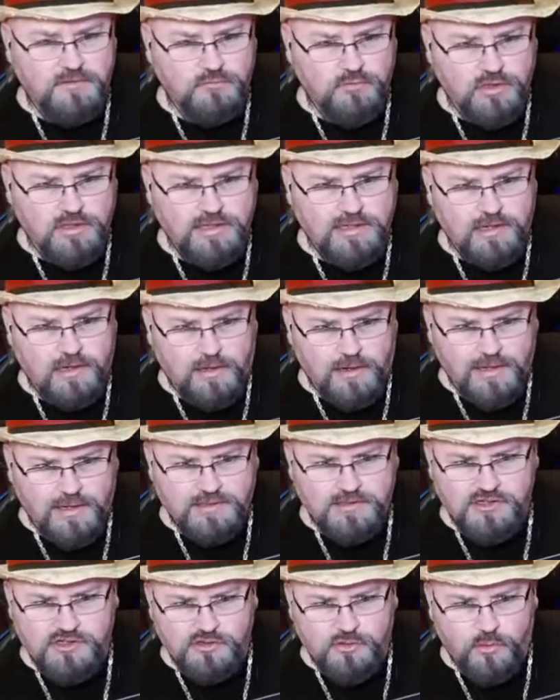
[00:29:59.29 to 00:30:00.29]
really
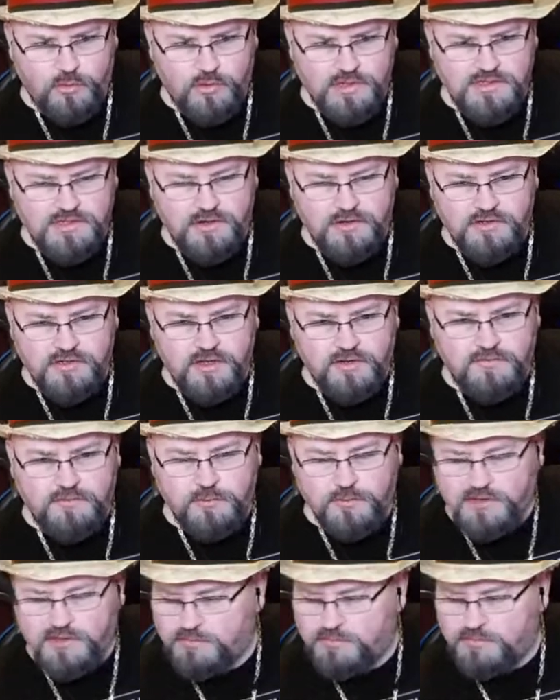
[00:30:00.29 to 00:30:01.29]
odd stories that are tough
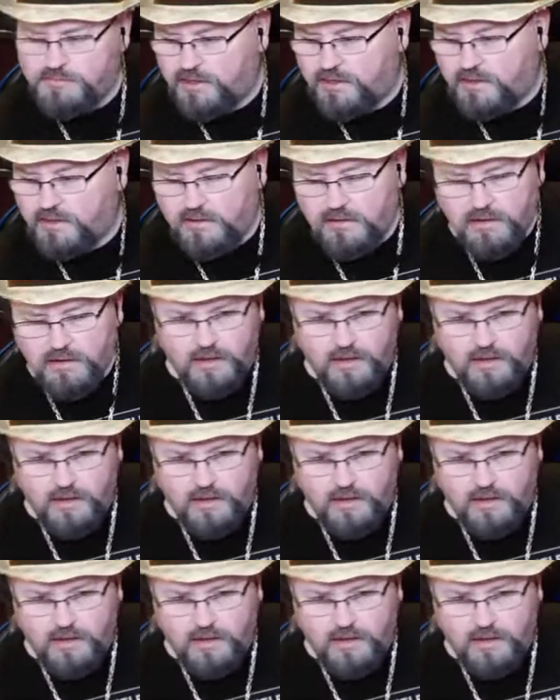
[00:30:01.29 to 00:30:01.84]
to explain.